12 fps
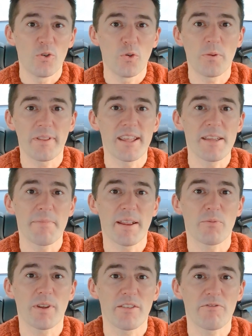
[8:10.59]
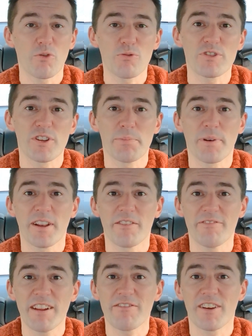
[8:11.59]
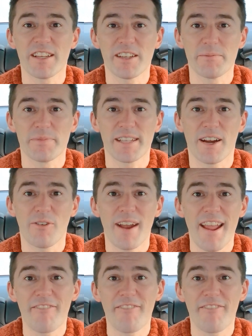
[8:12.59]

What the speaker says: or whether he meant when the autopilot rewrite comes out,